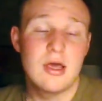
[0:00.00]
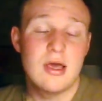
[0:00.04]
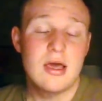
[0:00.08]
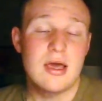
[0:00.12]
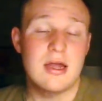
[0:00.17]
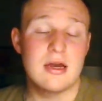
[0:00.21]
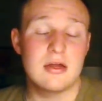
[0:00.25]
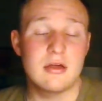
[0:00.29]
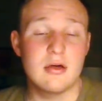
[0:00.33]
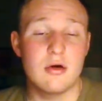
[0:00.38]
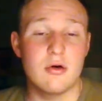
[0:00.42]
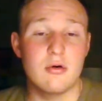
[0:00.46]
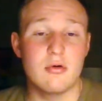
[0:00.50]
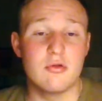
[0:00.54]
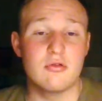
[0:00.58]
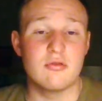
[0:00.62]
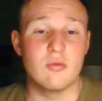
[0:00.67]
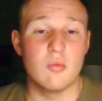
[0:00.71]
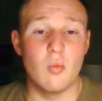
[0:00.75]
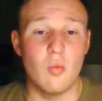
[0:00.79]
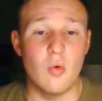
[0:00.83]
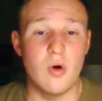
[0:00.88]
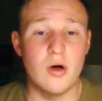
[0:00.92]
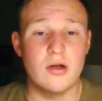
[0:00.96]
and it goes
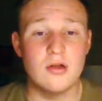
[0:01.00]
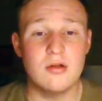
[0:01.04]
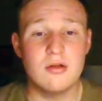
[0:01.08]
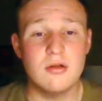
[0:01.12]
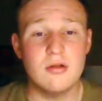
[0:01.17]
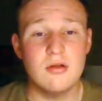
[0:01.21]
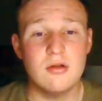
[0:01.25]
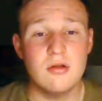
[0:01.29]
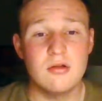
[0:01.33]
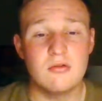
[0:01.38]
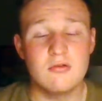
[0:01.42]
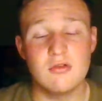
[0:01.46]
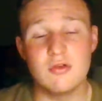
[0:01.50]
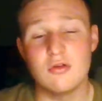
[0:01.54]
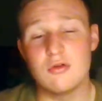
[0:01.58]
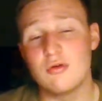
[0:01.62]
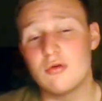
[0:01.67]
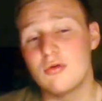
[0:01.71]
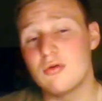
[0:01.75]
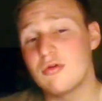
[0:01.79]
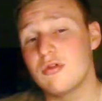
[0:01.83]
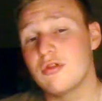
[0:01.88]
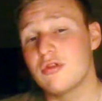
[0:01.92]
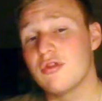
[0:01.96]
1,
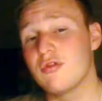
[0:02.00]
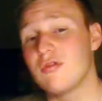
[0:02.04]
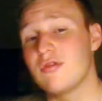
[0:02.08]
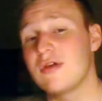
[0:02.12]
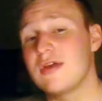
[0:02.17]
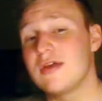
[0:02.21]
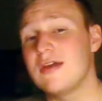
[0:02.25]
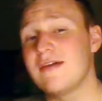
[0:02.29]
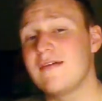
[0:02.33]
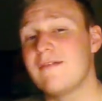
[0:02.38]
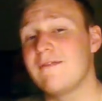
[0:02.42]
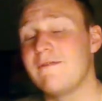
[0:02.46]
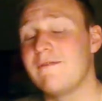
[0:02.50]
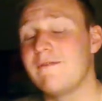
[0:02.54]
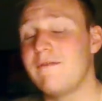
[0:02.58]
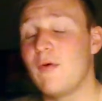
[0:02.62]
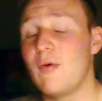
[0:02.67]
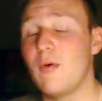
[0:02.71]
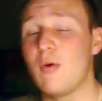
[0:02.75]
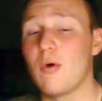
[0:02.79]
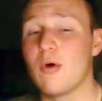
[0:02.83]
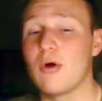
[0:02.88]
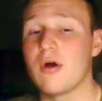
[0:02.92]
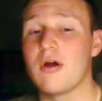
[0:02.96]
2, 3,
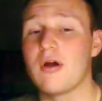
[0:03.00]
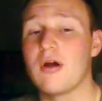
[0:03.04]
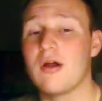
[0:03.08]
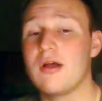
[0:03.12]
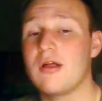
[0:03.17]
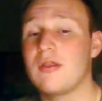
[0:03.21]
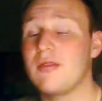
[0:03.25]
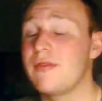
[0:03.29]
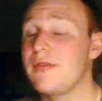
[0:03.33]
4.